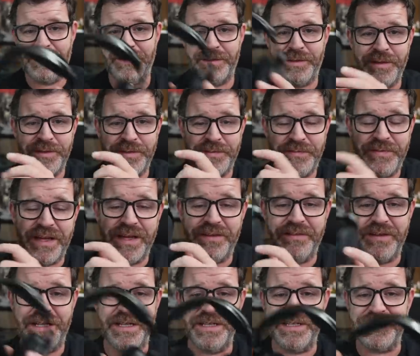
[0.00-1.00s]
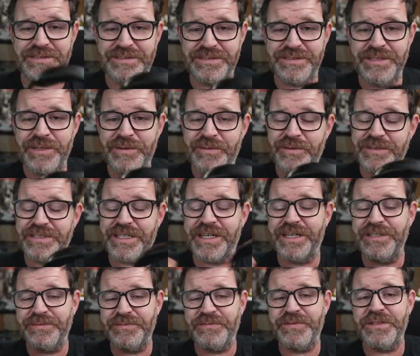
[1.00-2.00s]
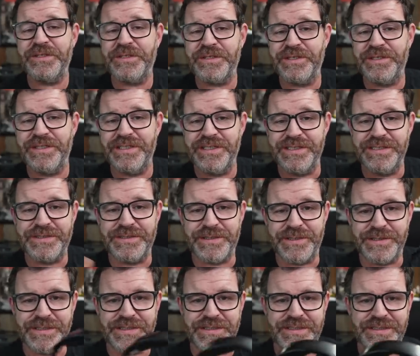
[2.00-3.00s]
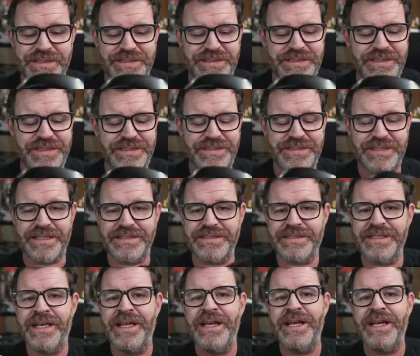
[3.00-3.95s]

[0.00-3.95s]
on the 58X, which I don't feel there is on the 6XX.